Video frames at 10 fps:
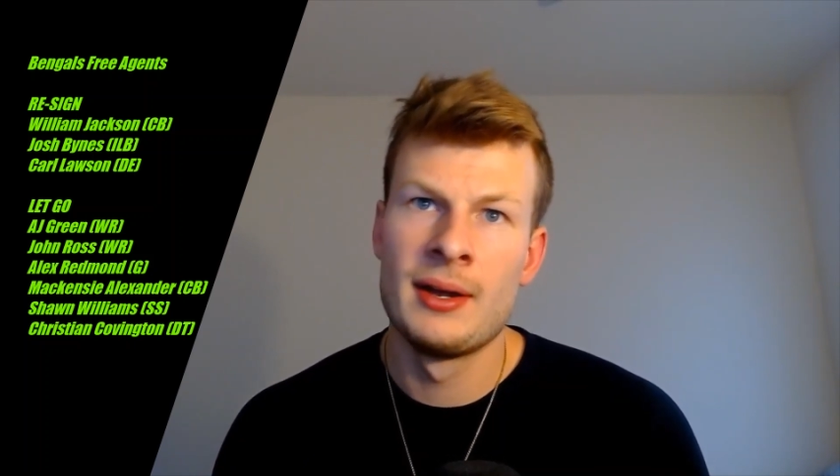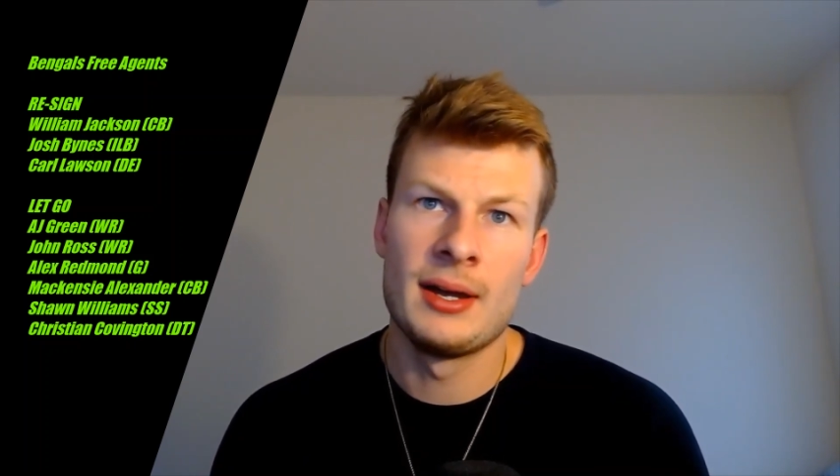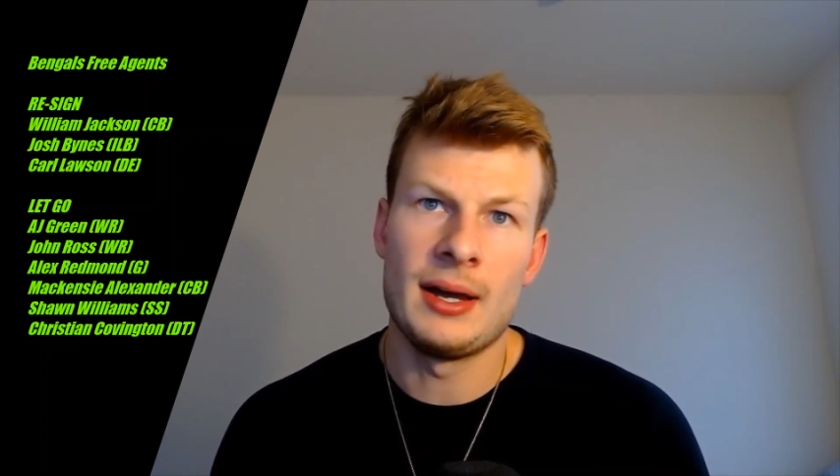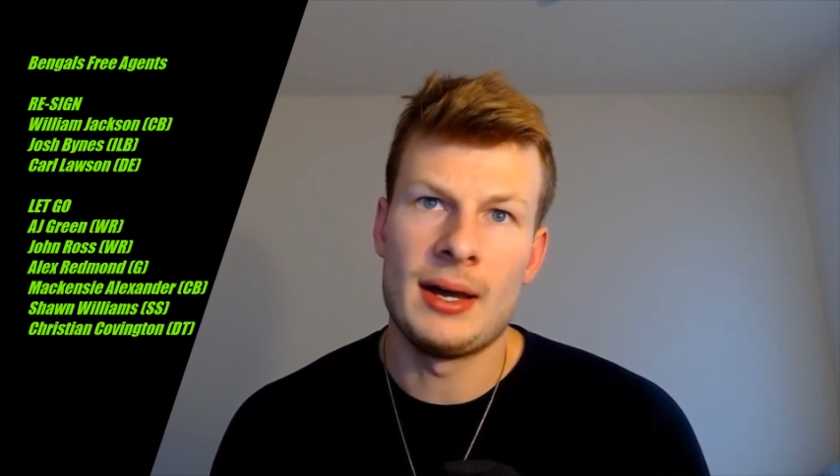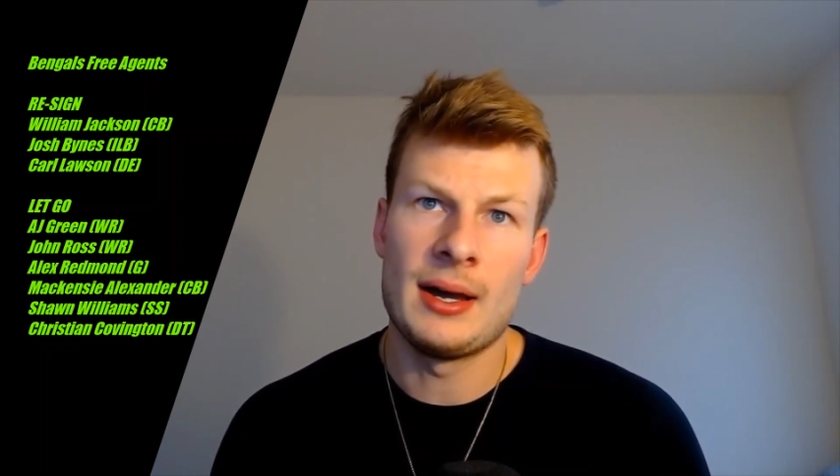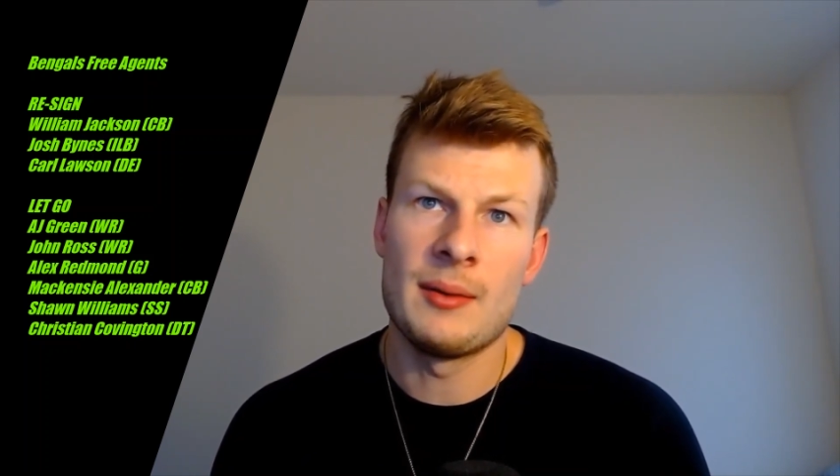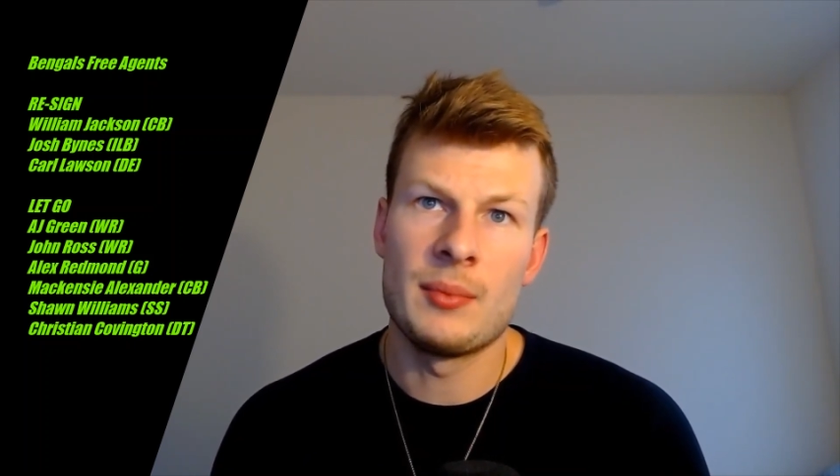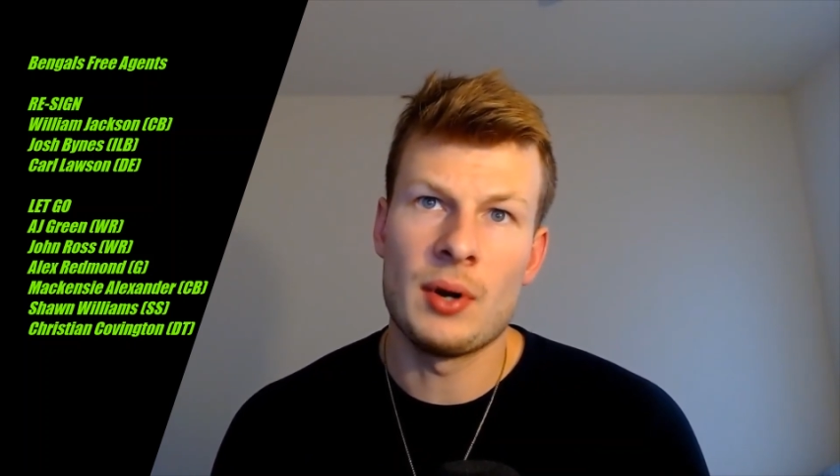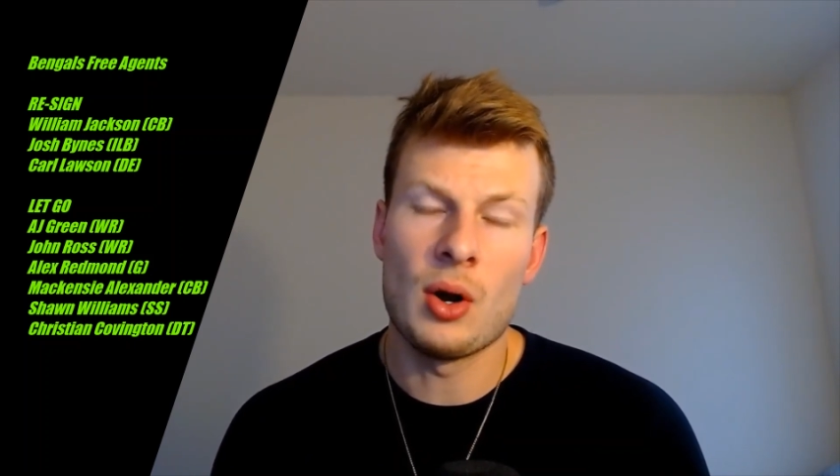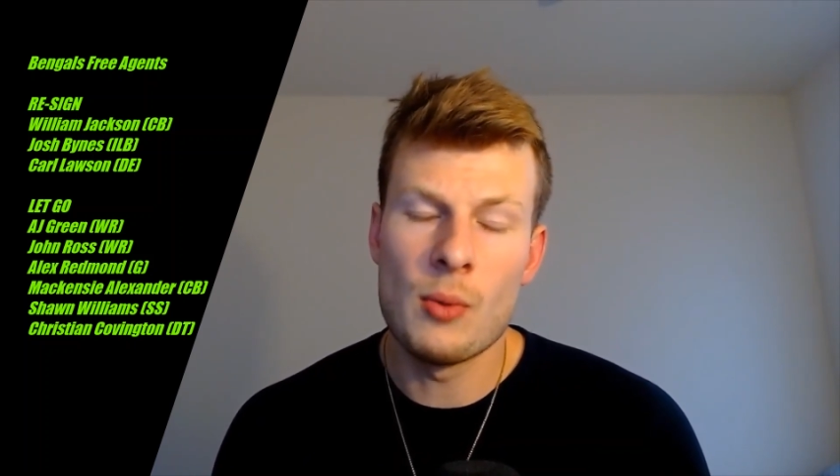
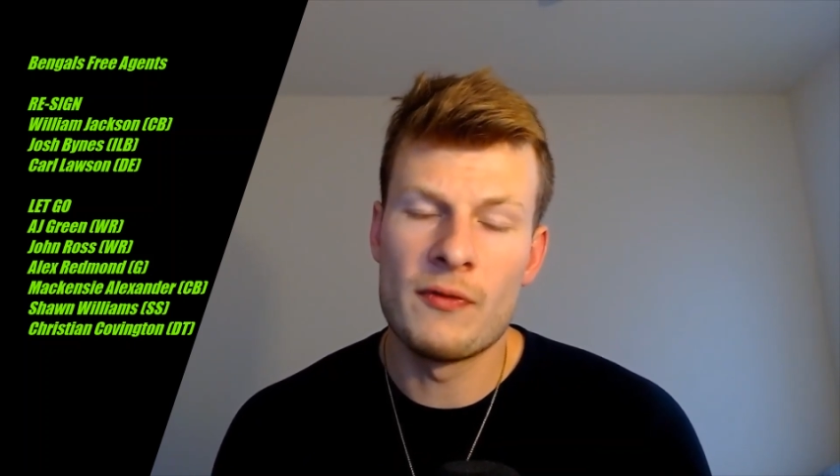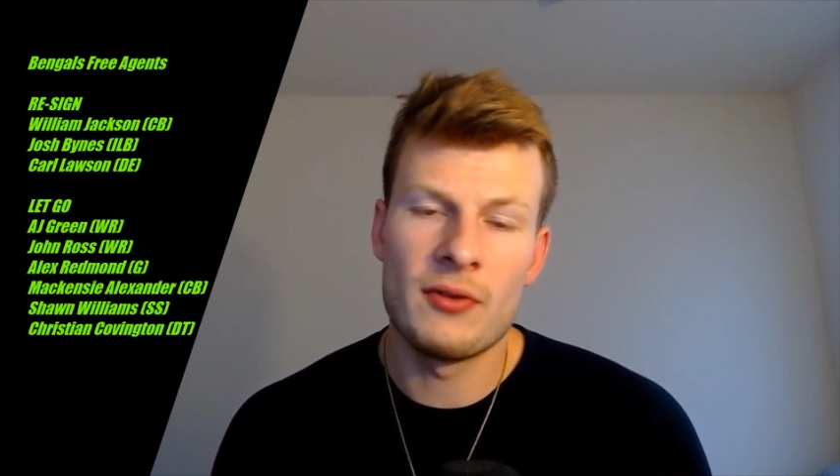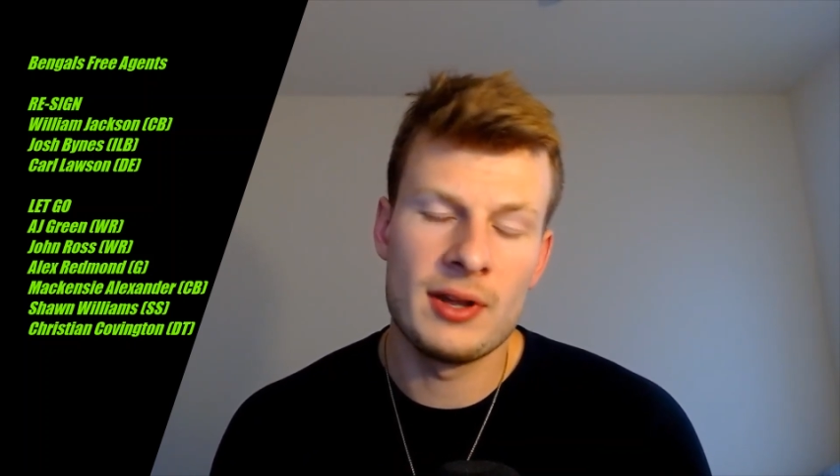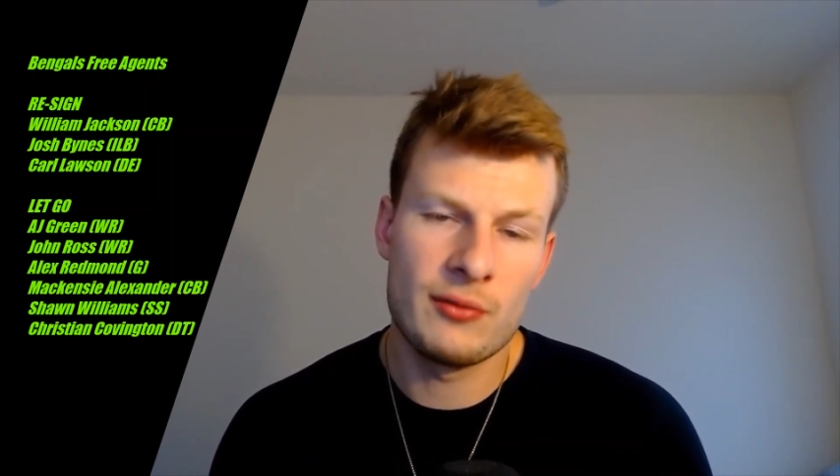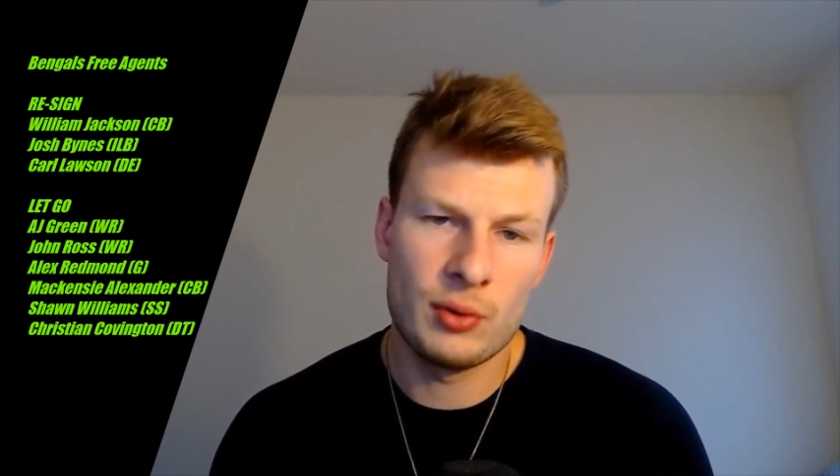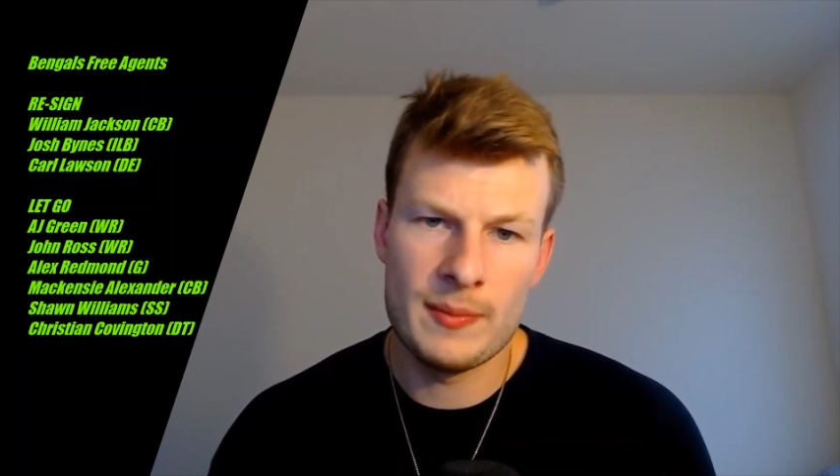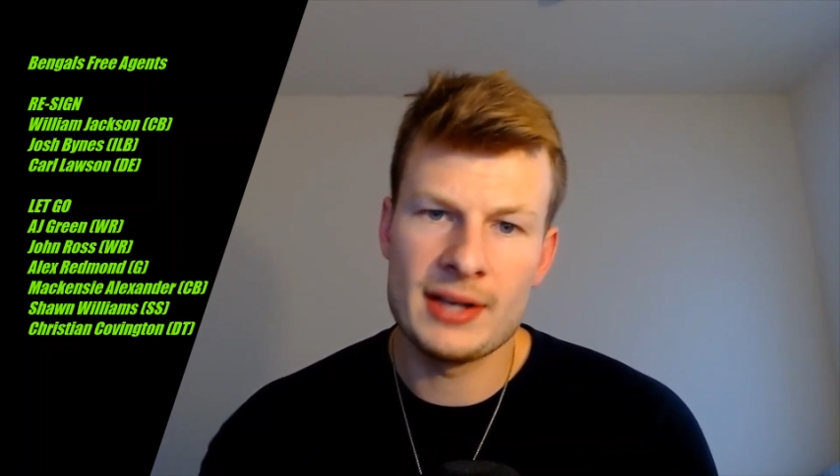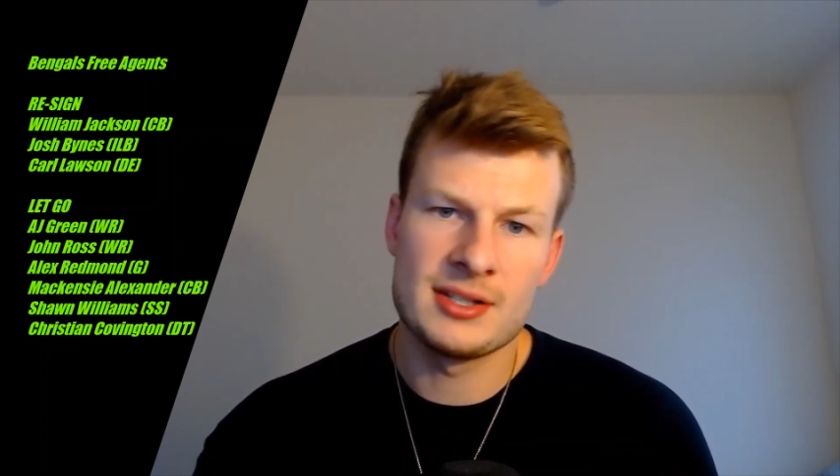but hopefully if we make